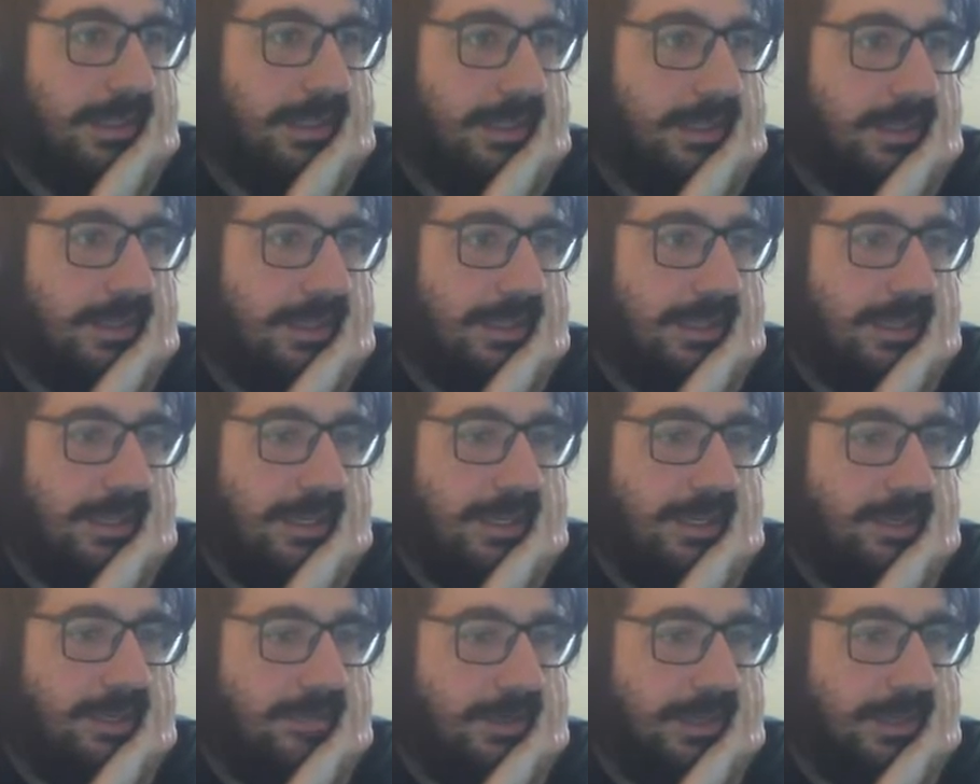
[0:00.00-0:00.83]
not that I
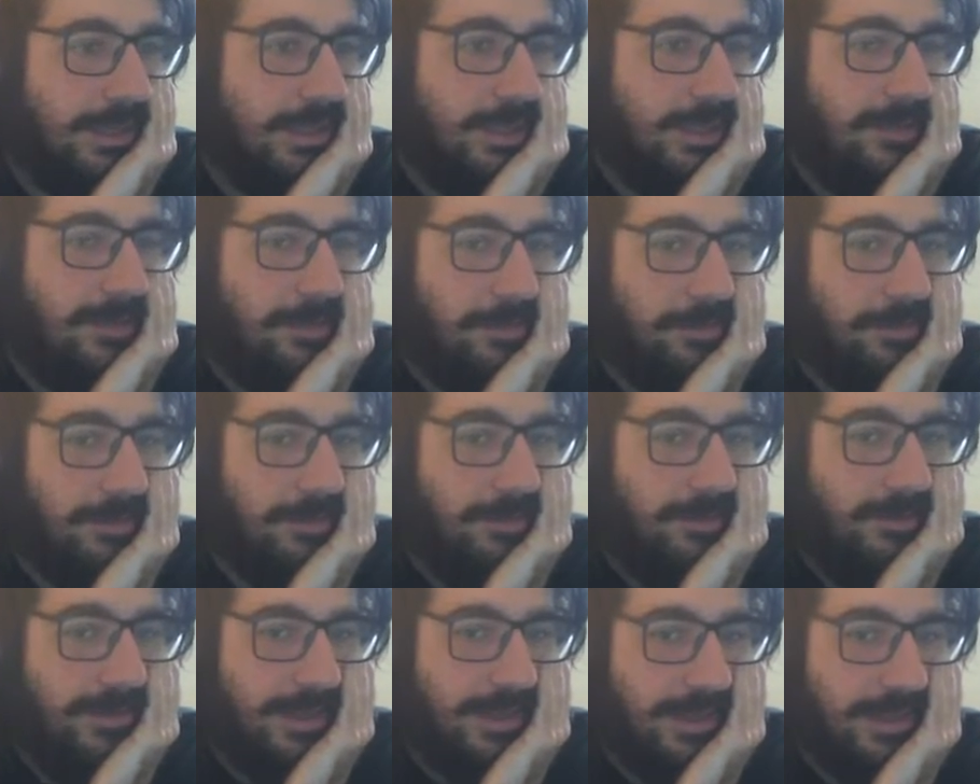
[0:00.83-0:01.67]
don't want to keep
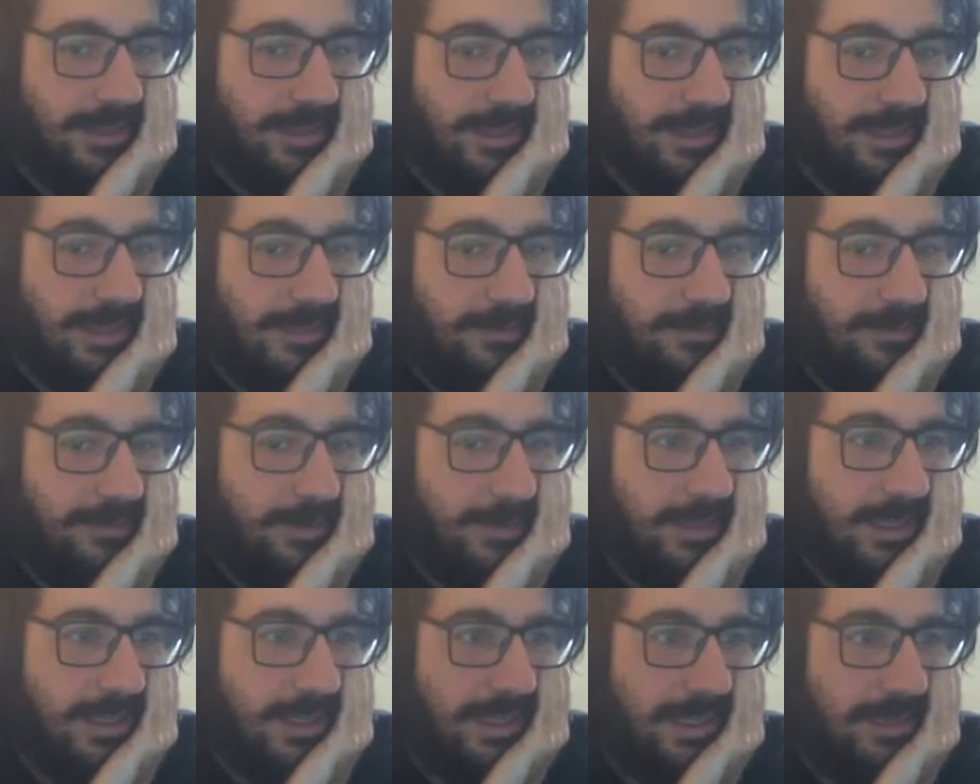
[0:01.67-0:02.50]
improving and stuff, but
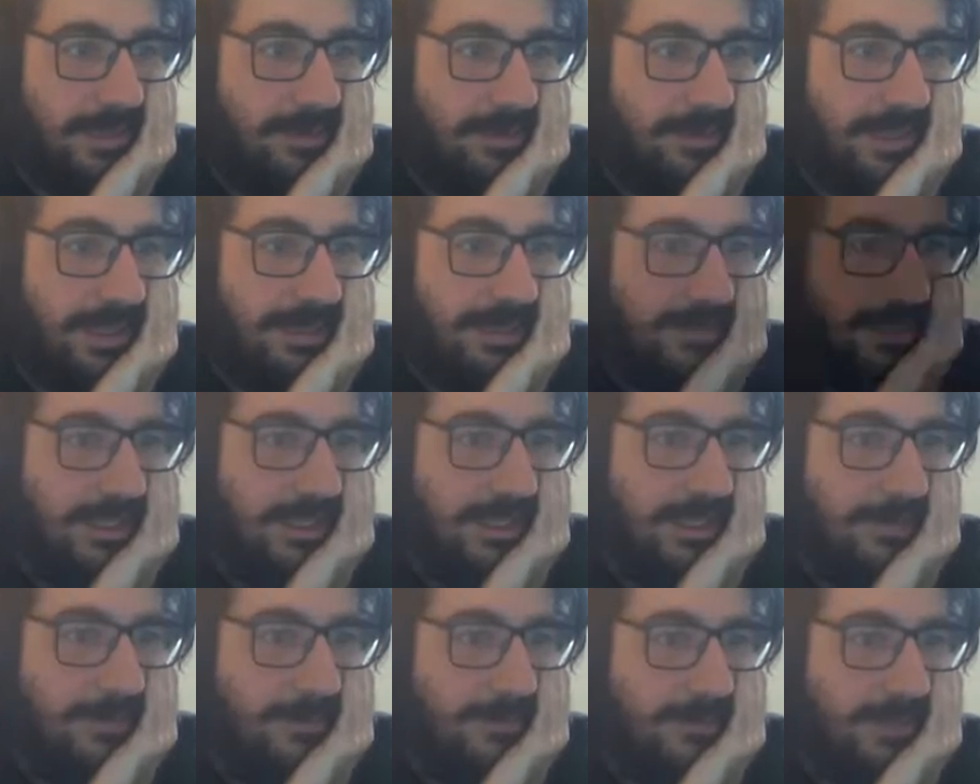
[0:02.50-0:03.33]
like I don't want to have to
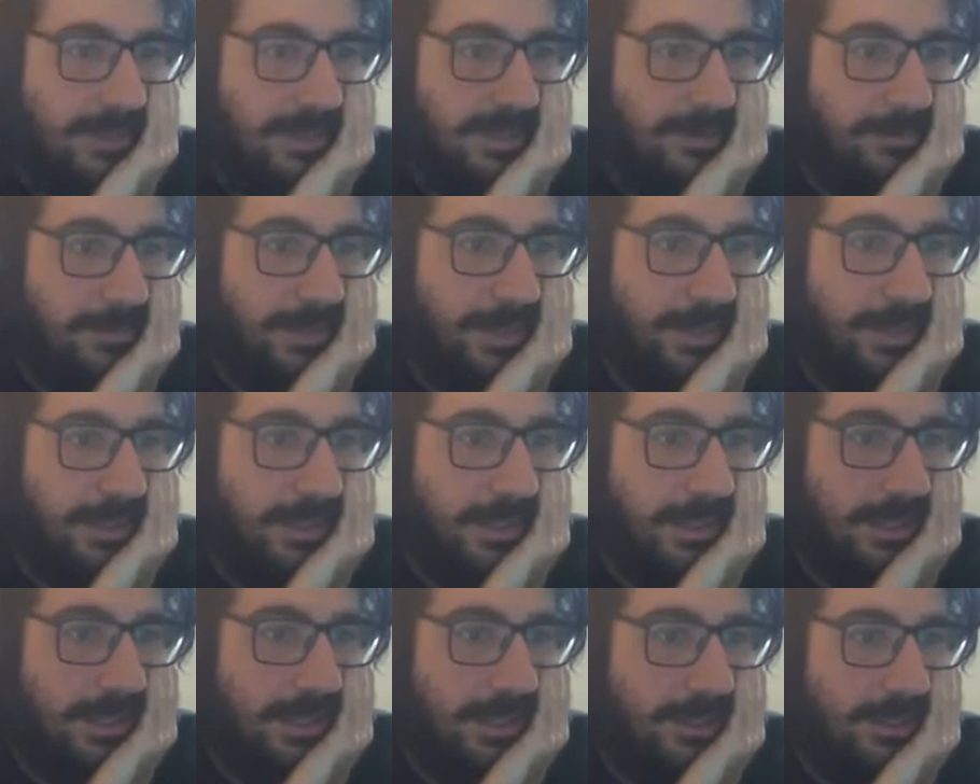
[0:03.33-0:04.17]
keep fucking being
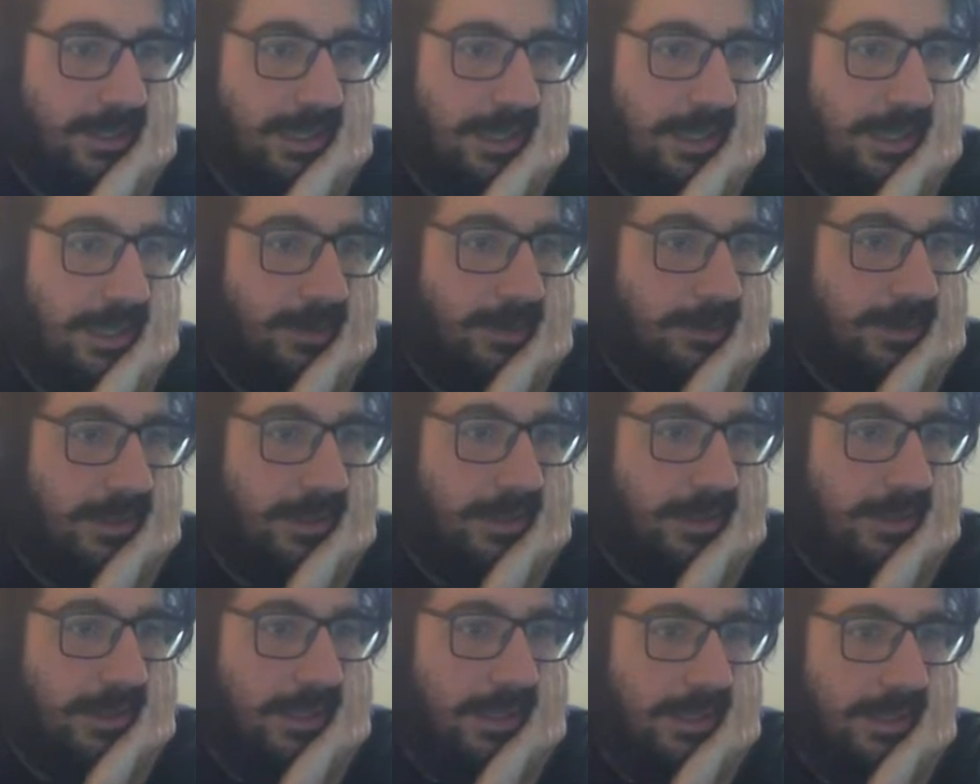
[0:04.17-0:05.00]
like, okay,
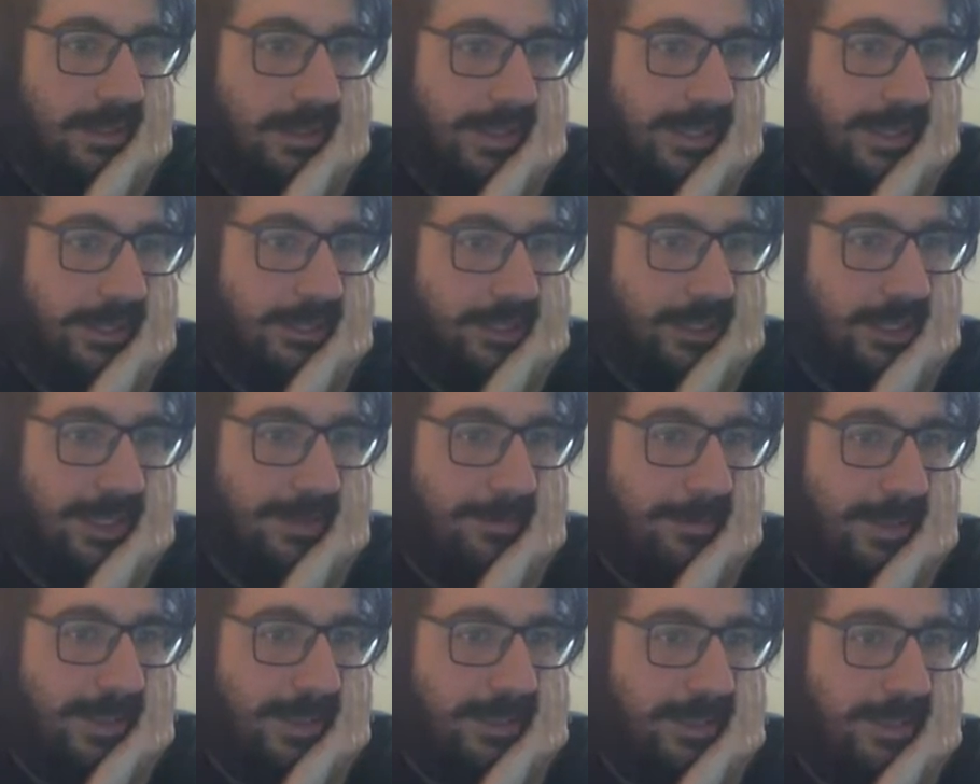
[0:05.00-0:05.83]
well, that
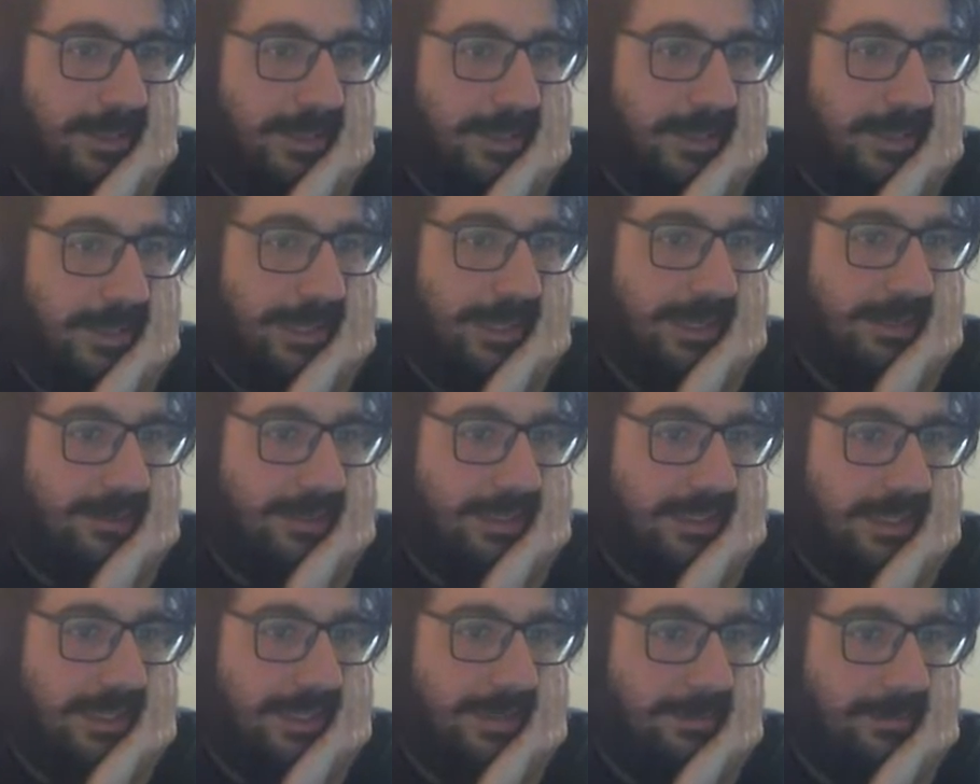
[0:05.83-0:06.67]
job ended. Now it's
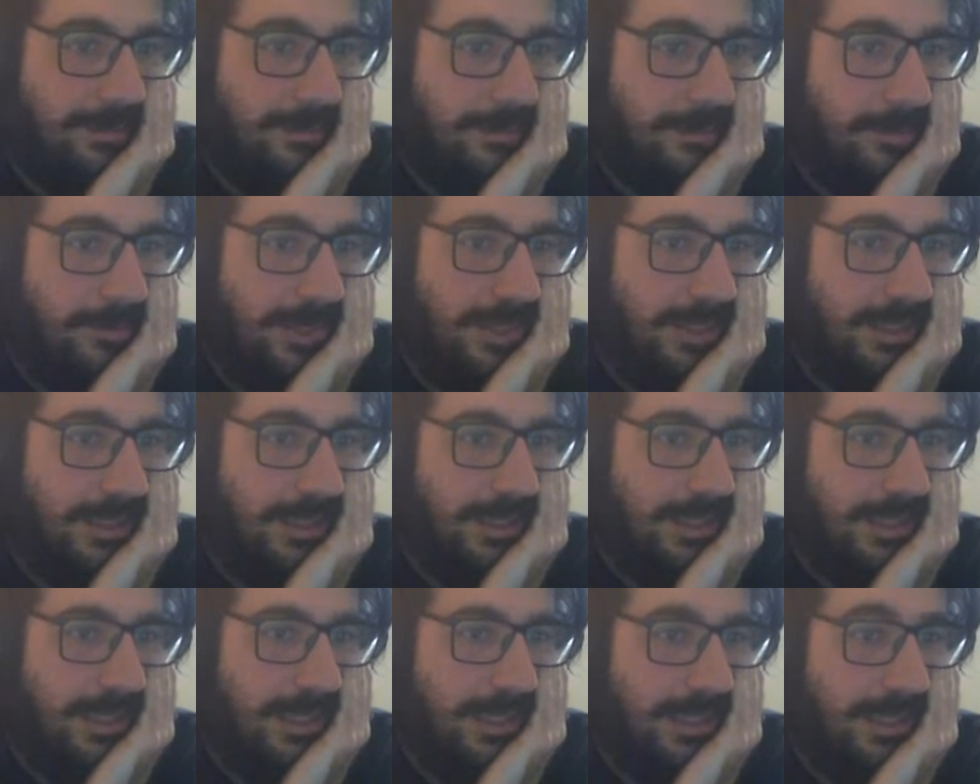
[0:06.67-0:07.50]
time for me to
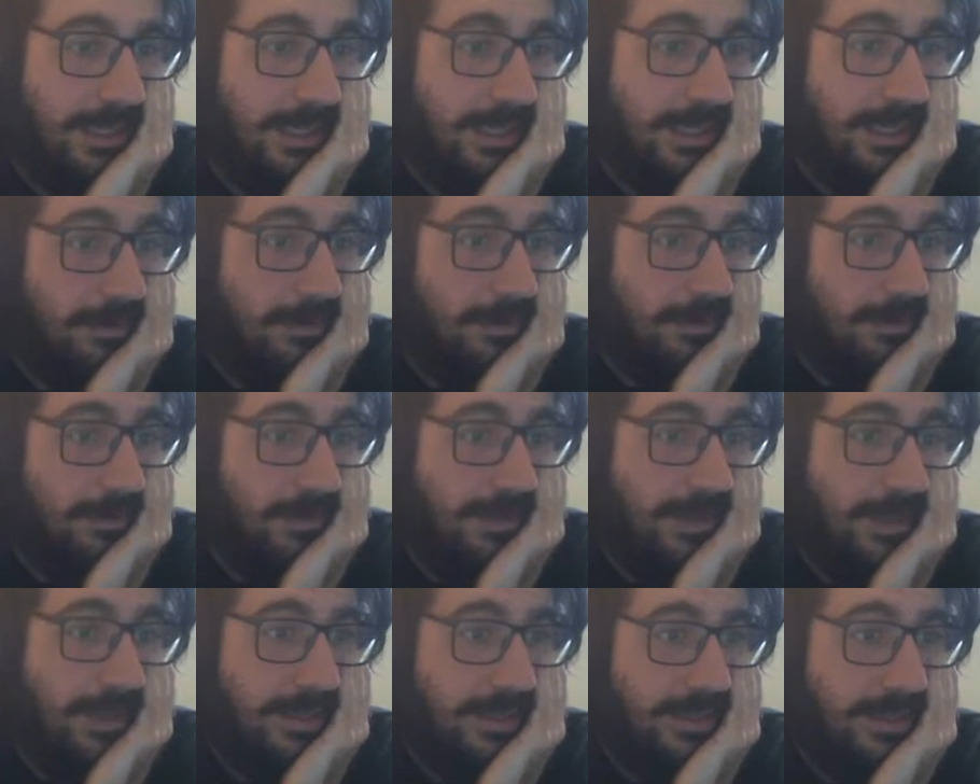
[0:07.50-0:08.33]
like
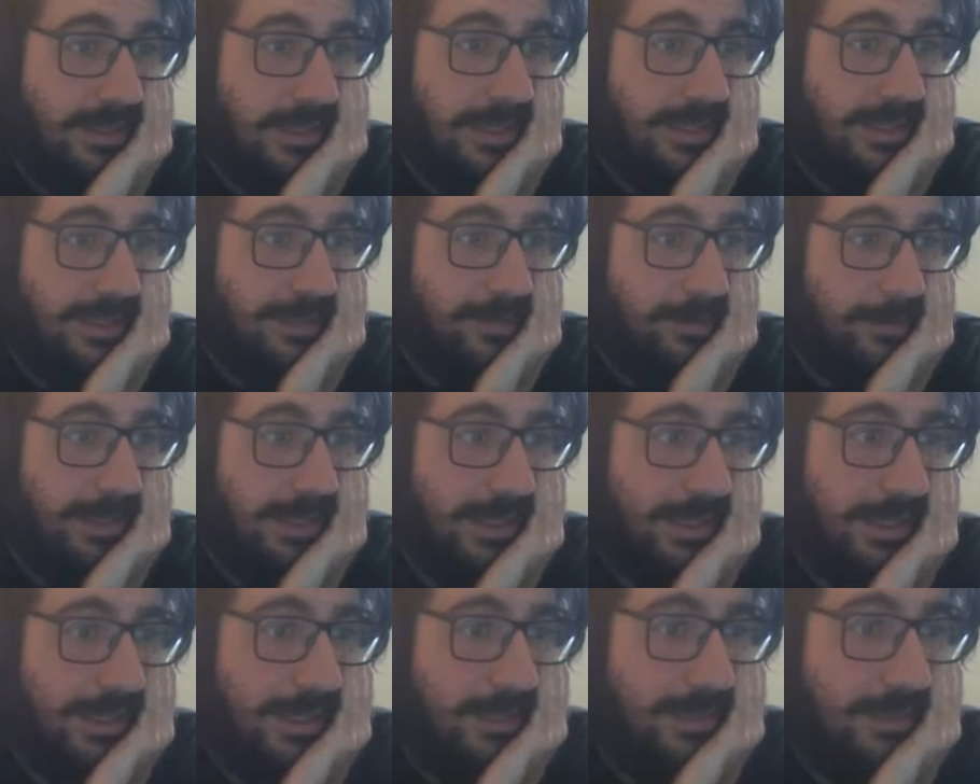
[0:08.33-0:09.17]
reassess
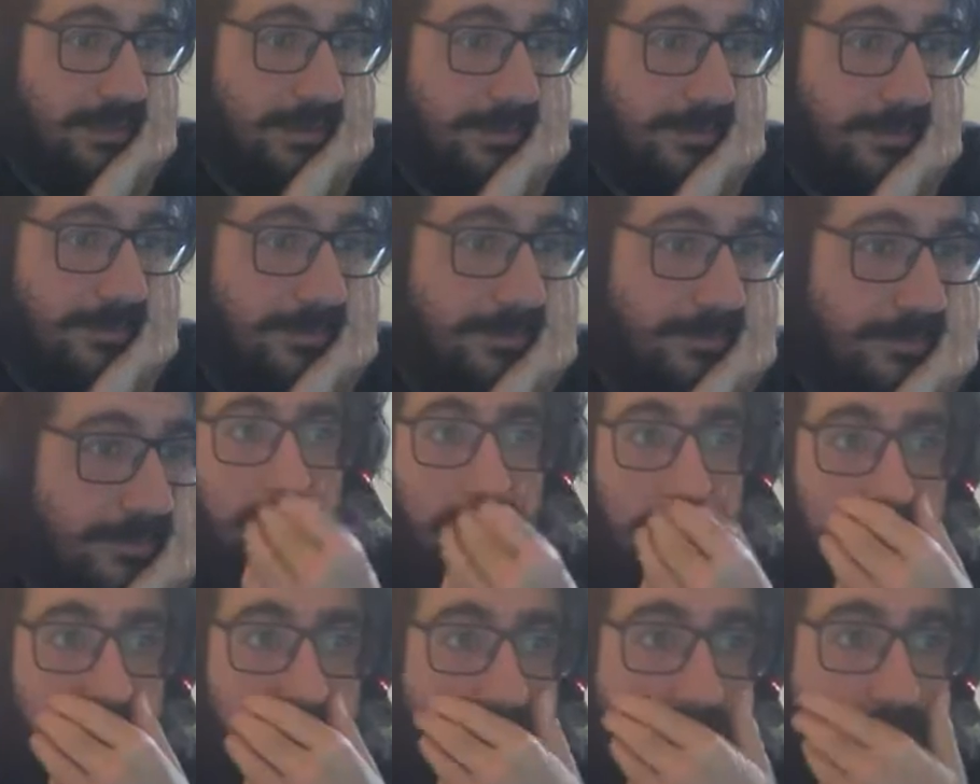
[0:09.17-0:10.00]
my
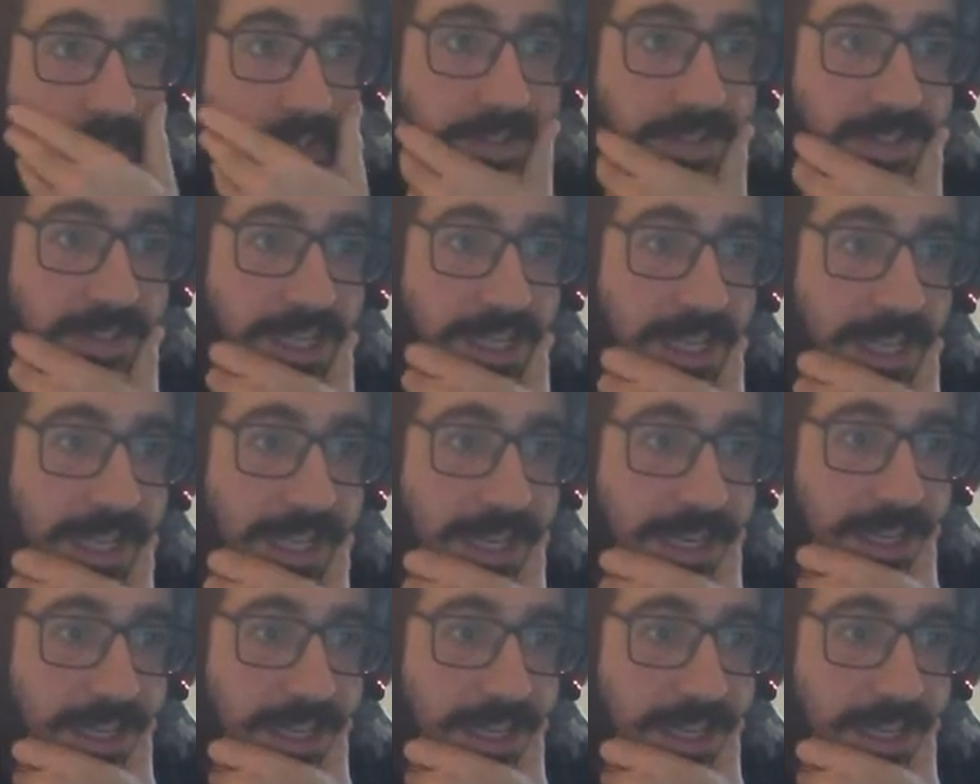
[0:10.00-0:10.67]
skill set.